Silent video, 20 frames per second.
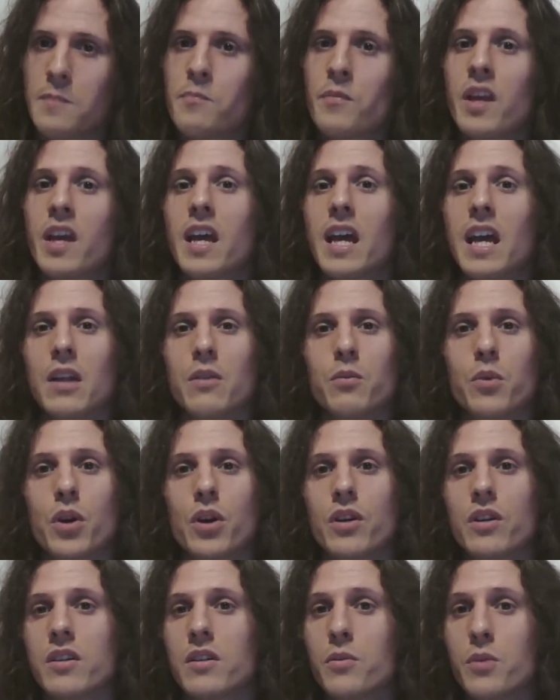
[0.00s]
and were
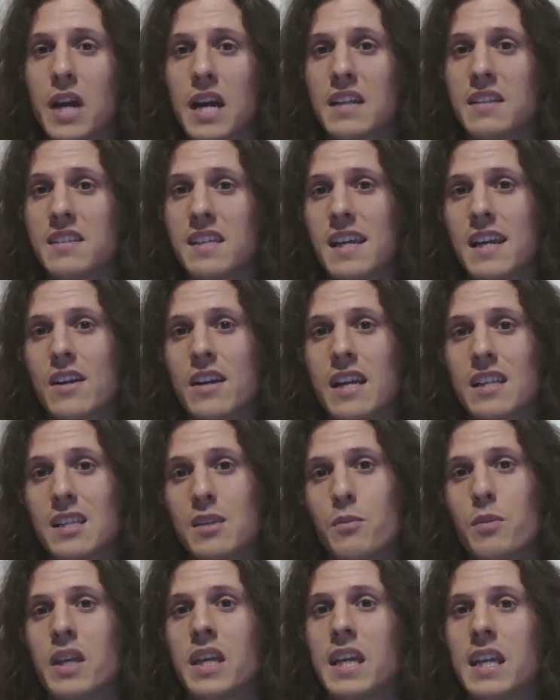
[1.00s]
right there at the
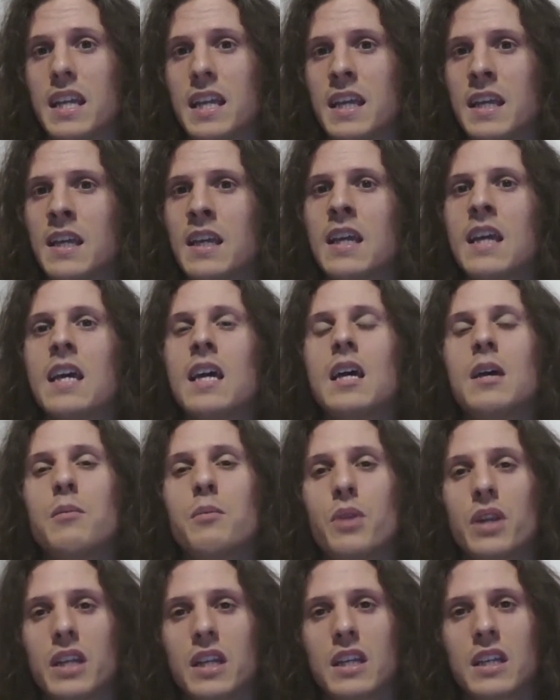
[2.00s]
beginning,
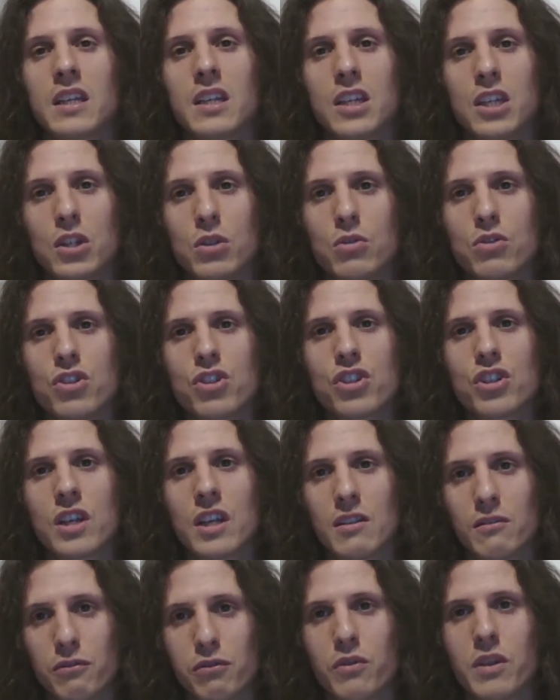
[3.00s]
bringing huge
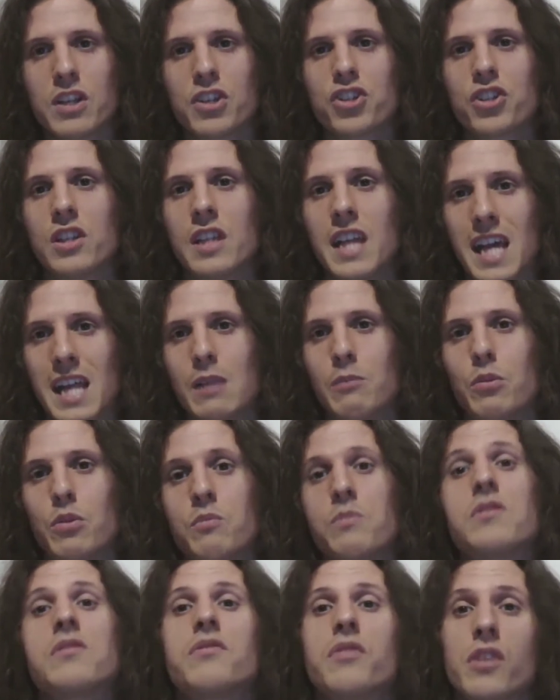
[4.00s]
influential albums
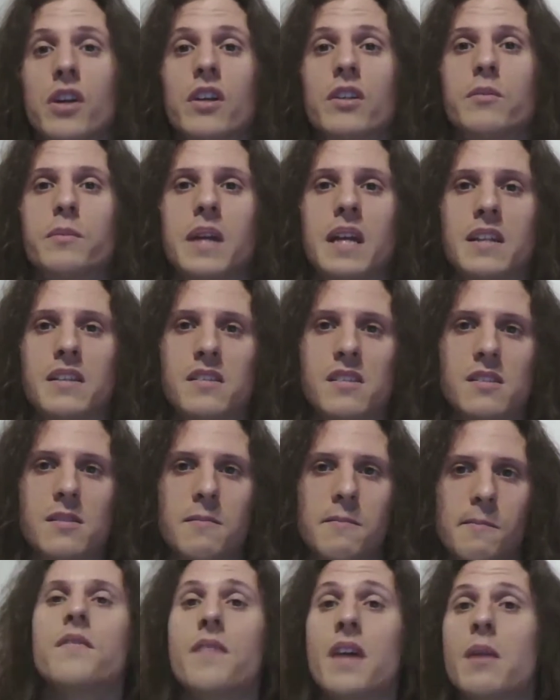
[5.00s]
for other bands.
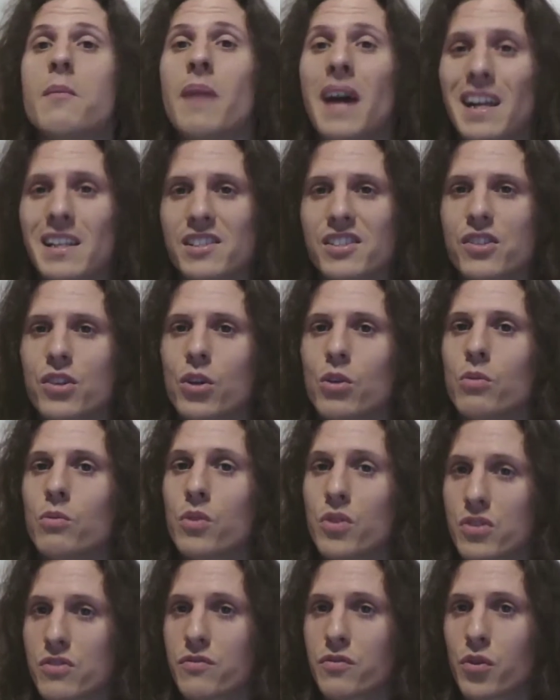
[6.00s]
Their milestone was
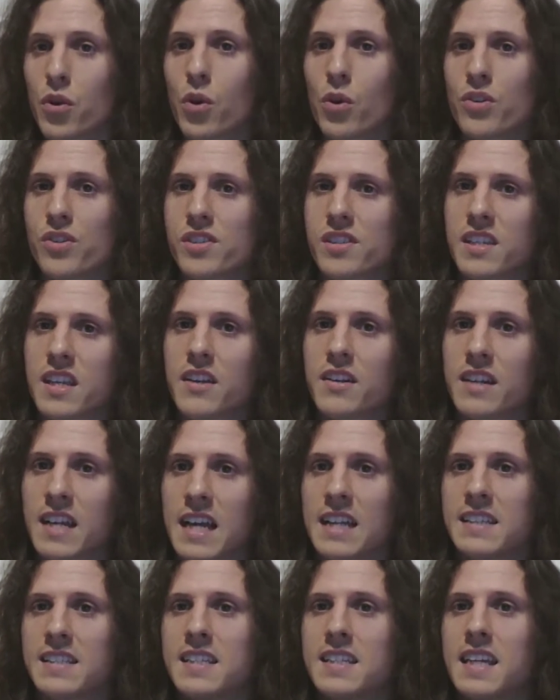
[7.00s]
of course their
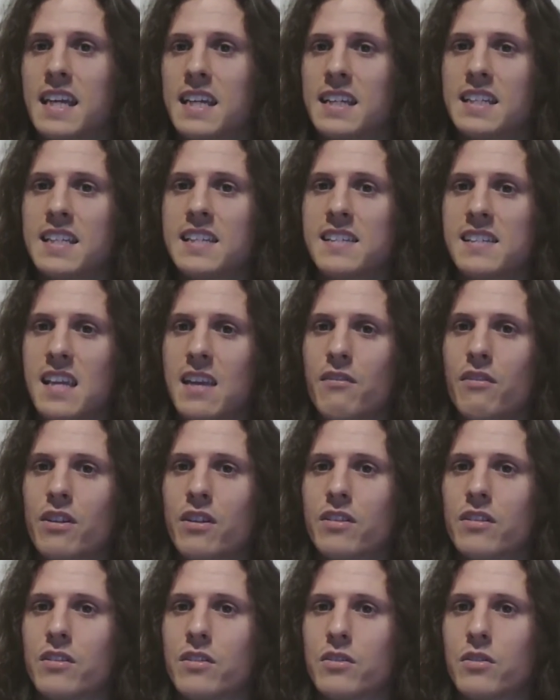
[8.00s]
1987
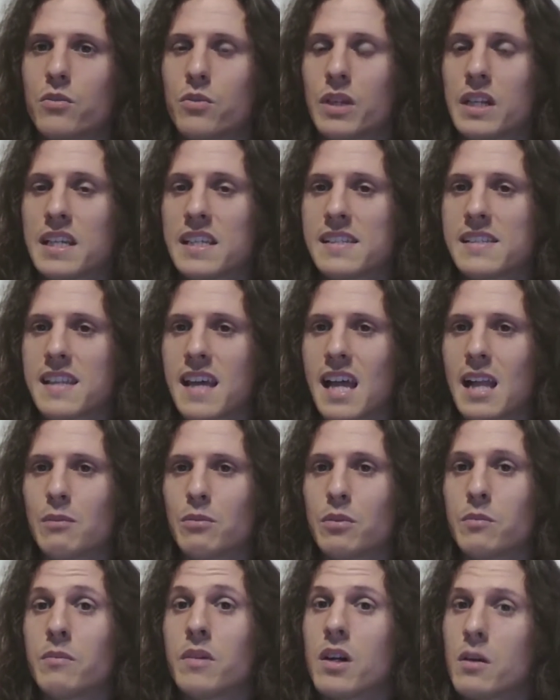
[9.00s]
released
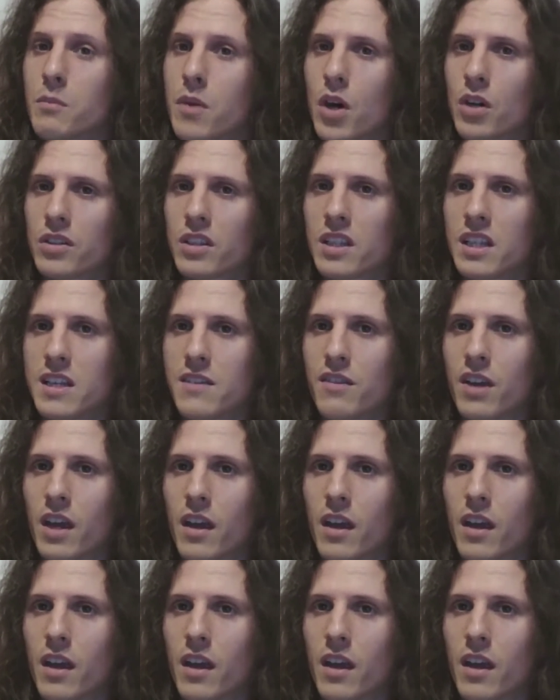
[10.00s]
album Among the Living.